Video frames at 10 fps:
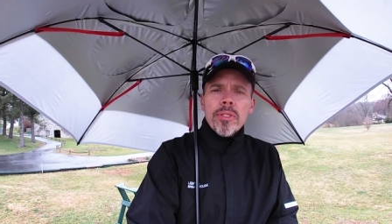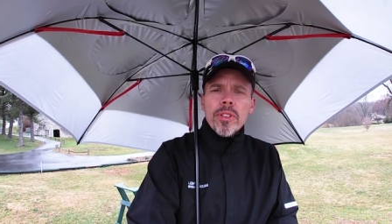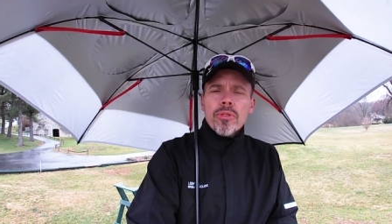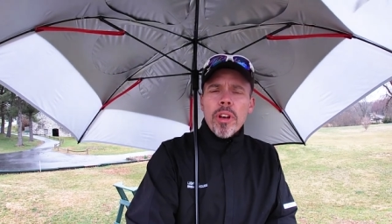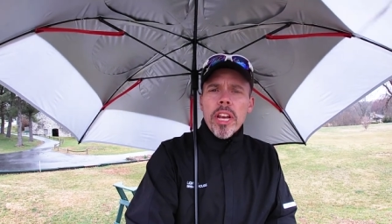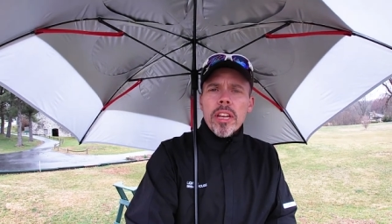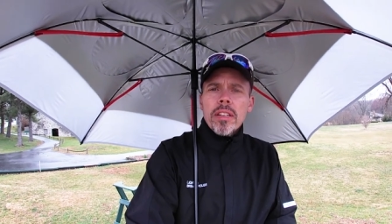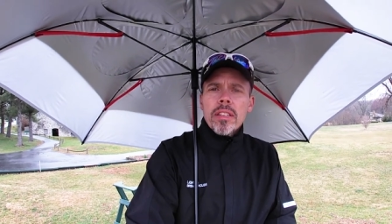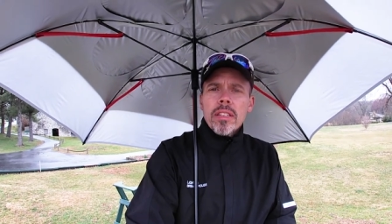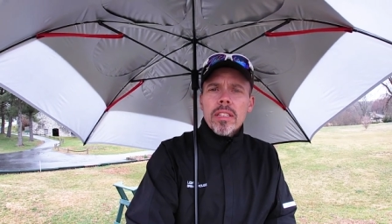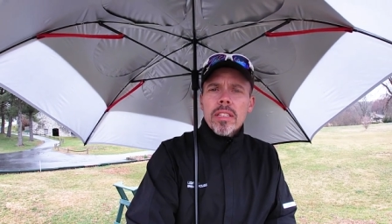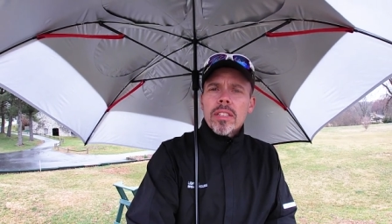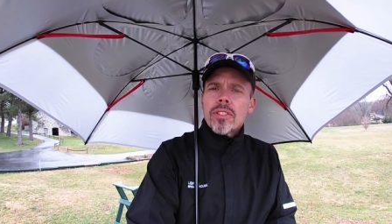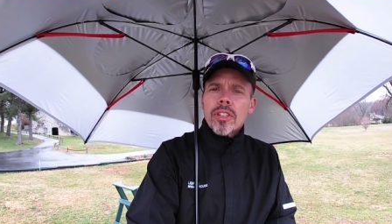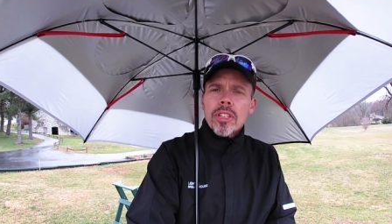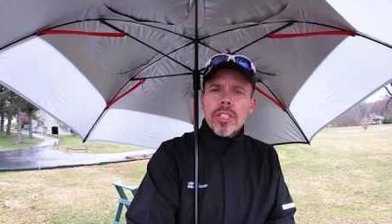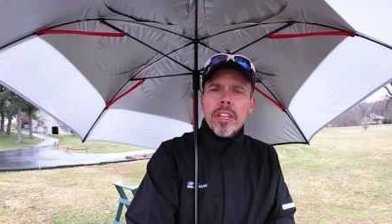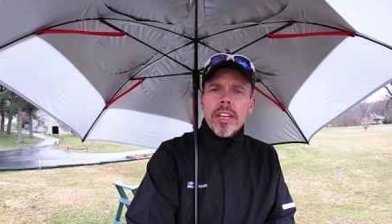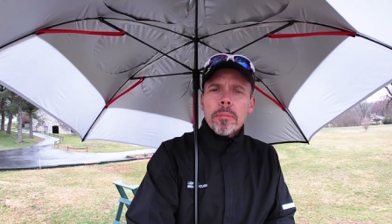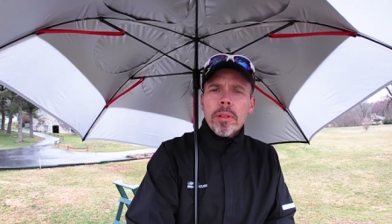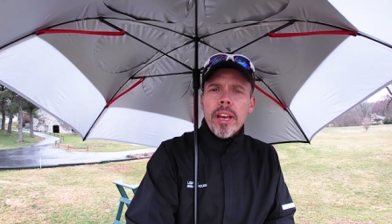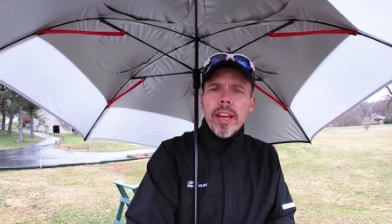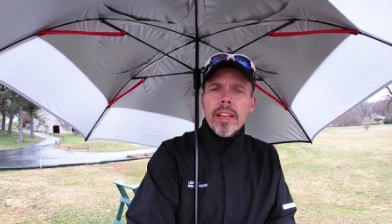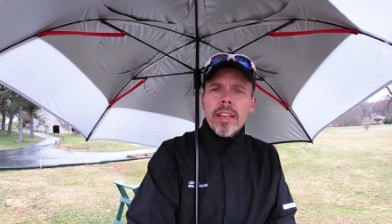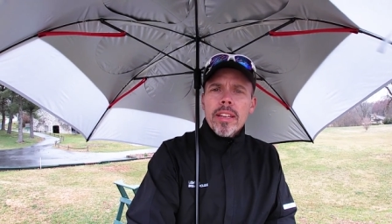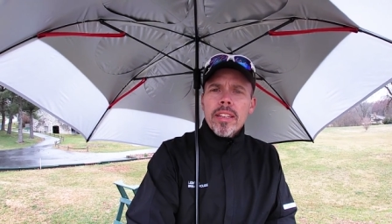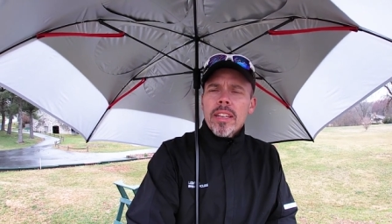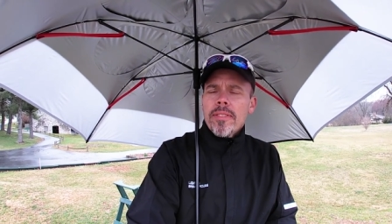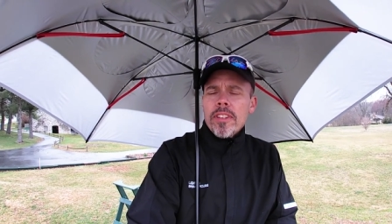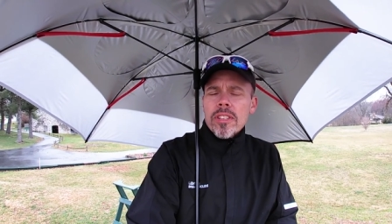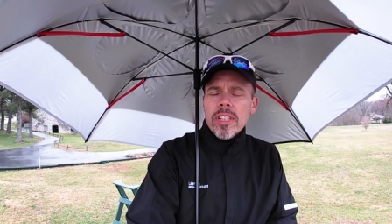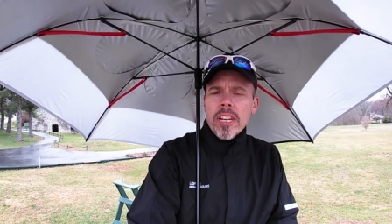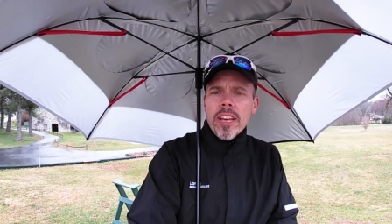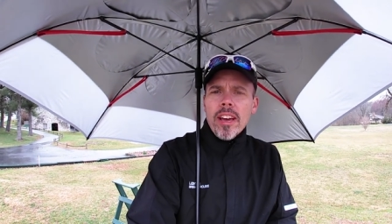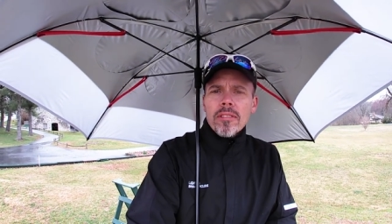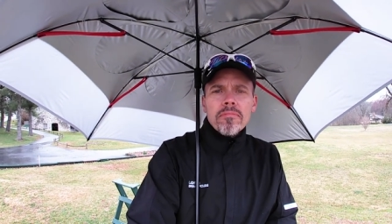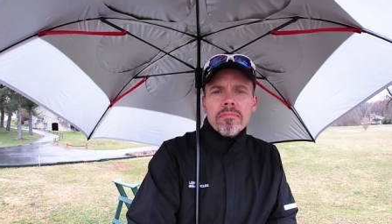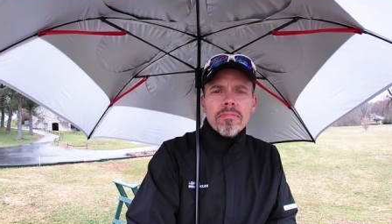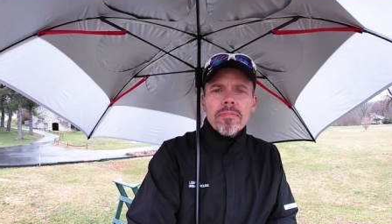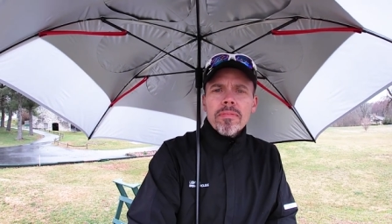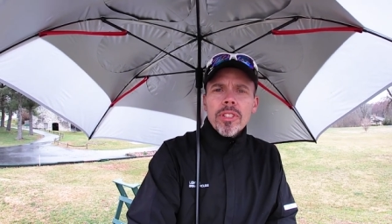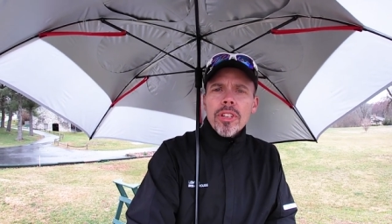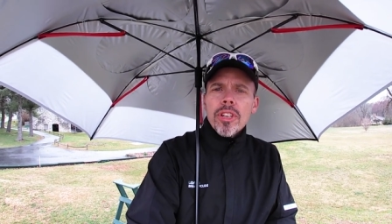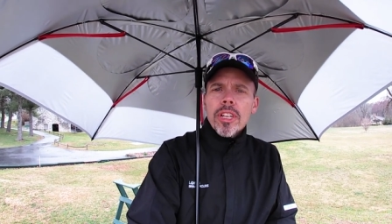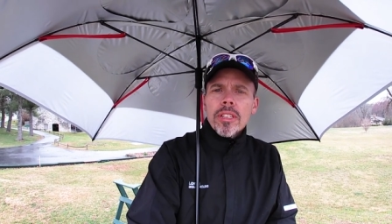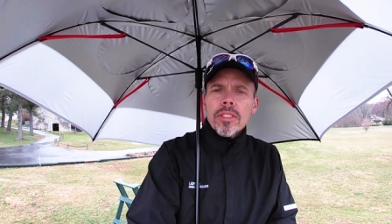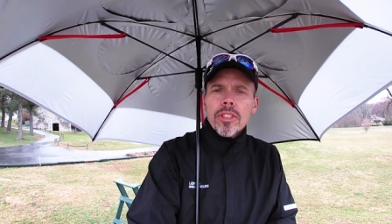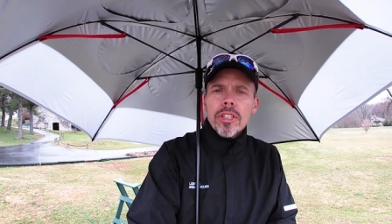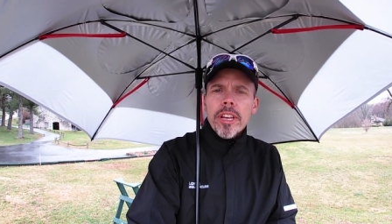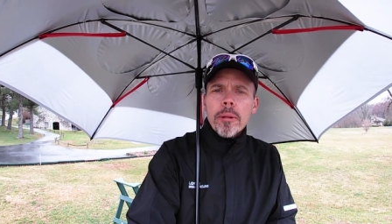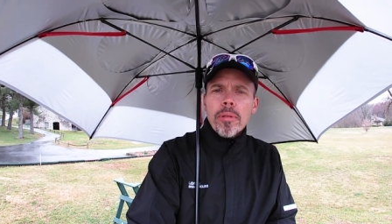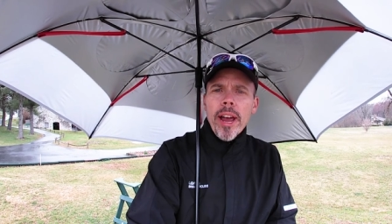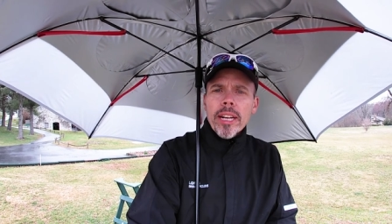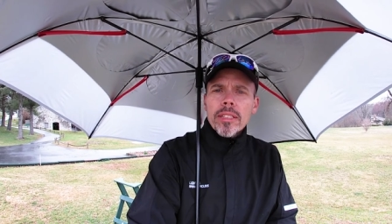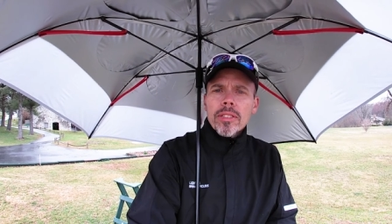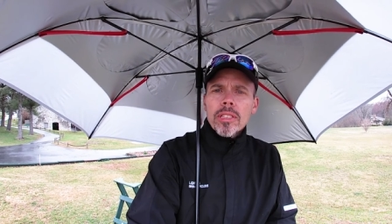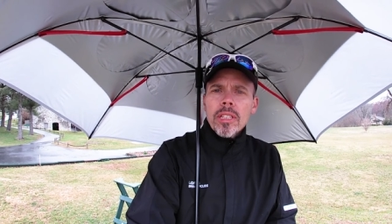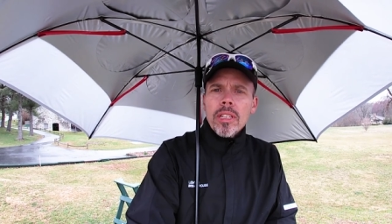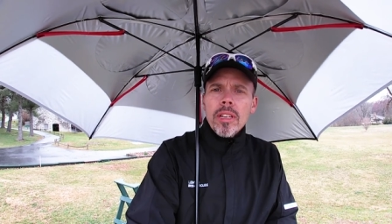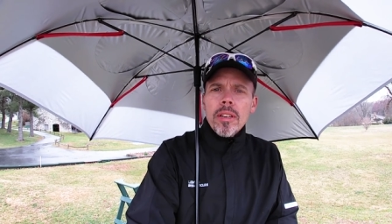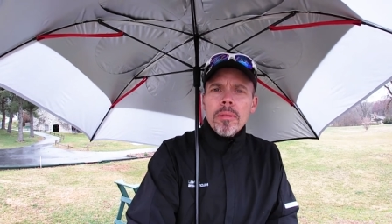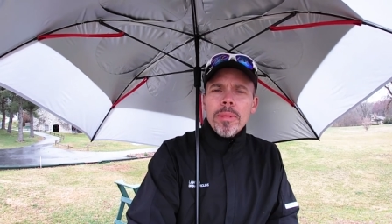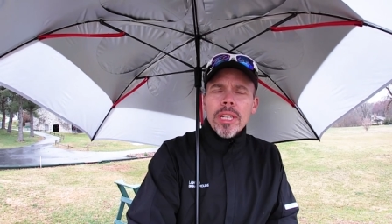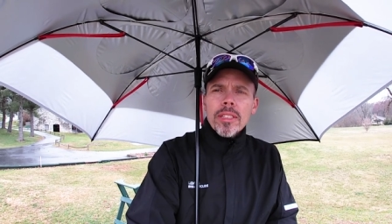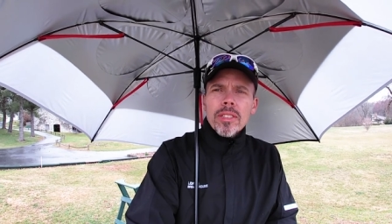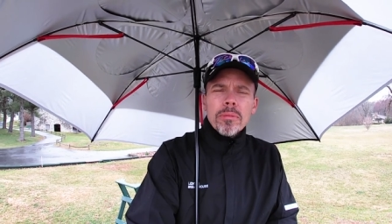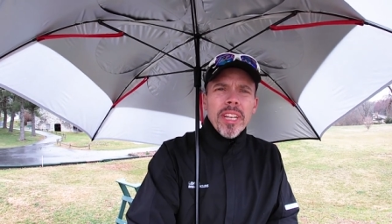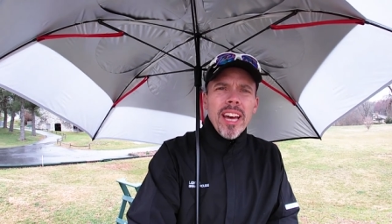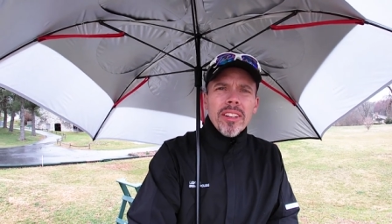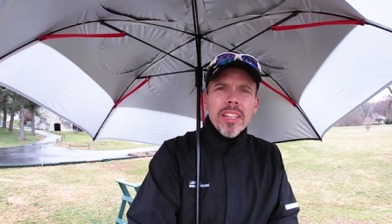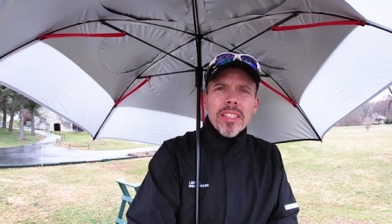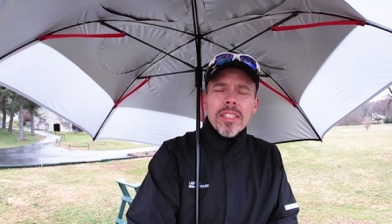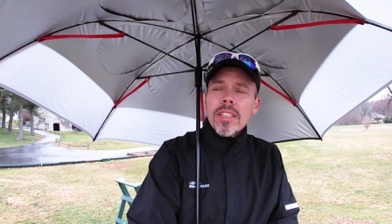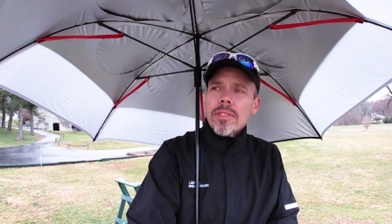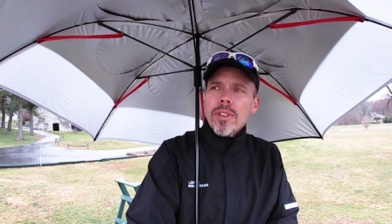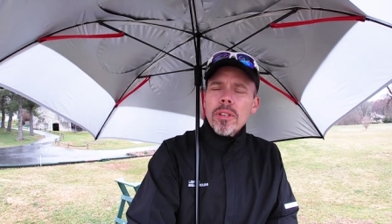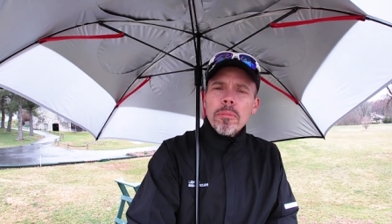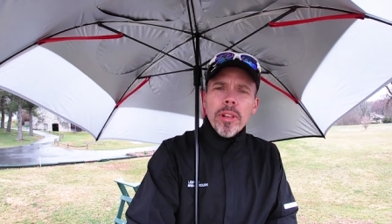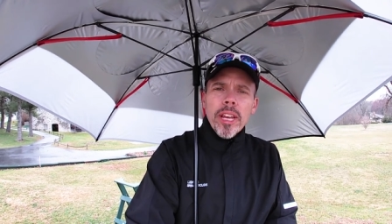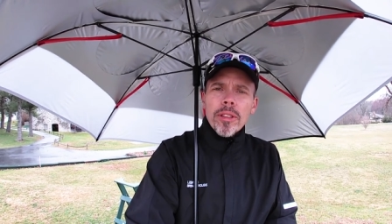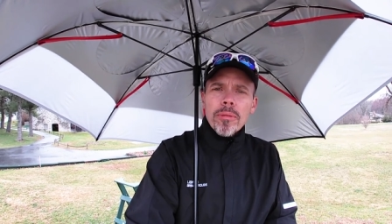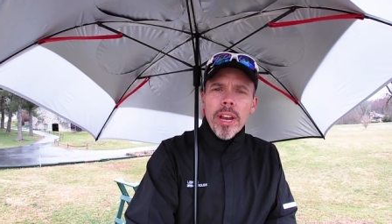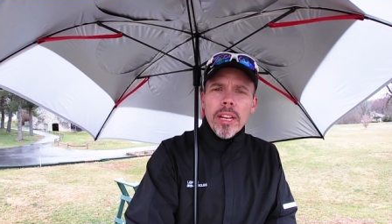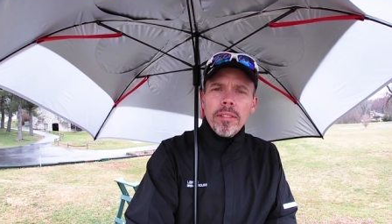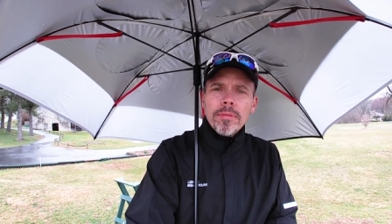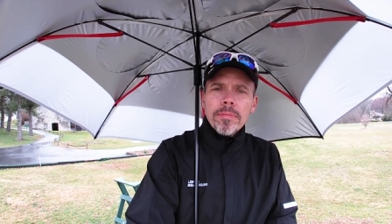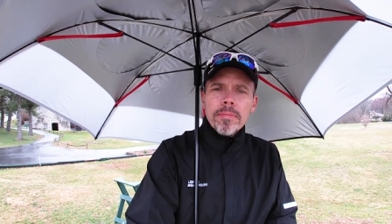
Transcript: if it's raining, it's a good day to play. If it's sunny out, you could, it's a good day to practice. Because the reality is that if you can play in the rain,